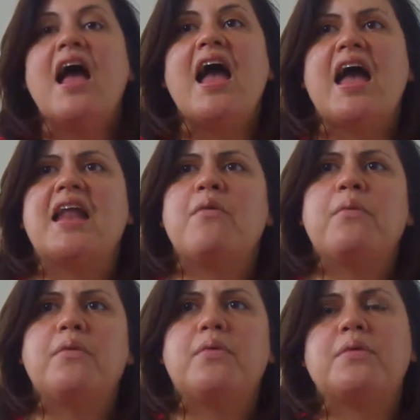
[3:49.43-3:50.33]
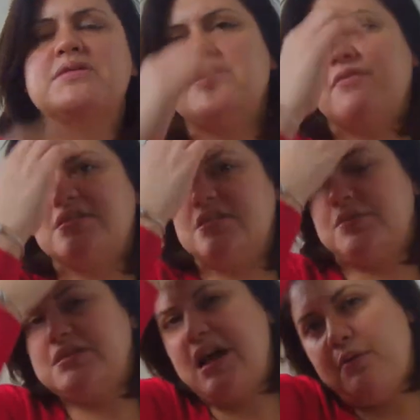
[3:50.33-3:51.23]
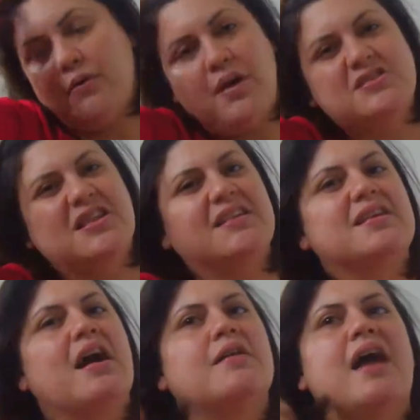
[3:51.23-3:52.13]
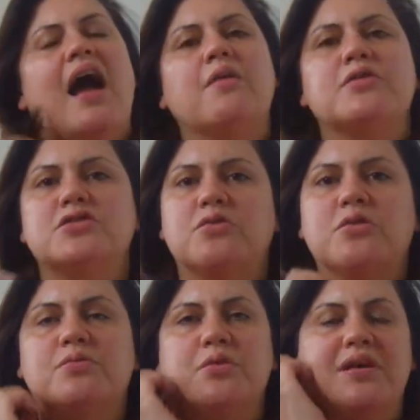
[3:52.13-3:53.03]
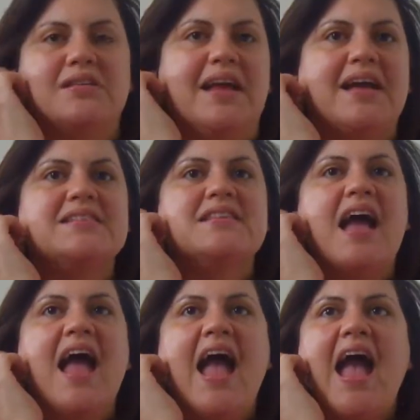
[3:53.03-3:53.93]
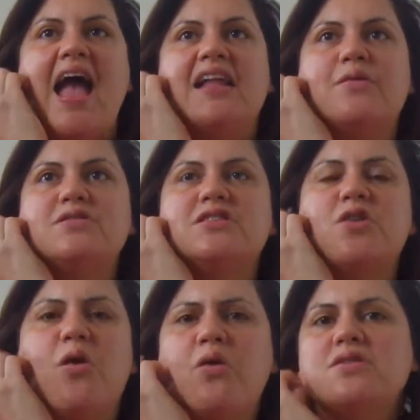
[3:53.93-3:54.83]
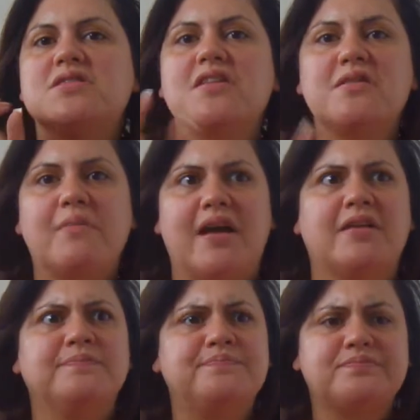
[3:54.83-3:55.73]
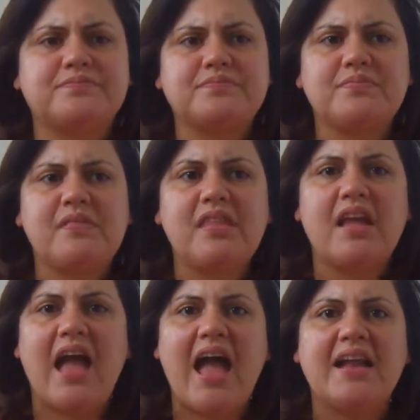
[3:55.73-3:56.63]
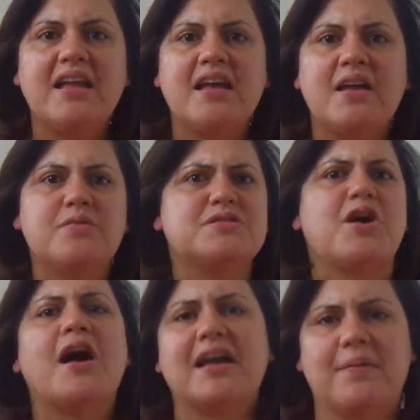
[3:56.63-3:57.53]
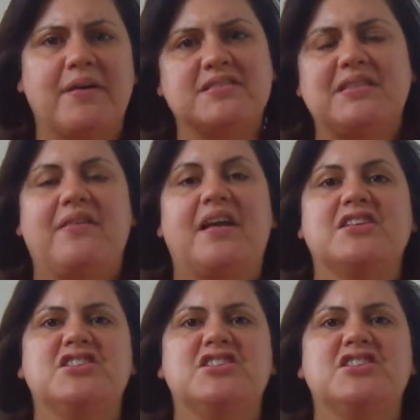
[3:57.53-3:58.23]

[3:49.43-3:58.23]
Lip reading: And I remember we went to visit one time. We were watching like an Irish group doing a dance, and it was this old Southern man, and he was talking about Savannah.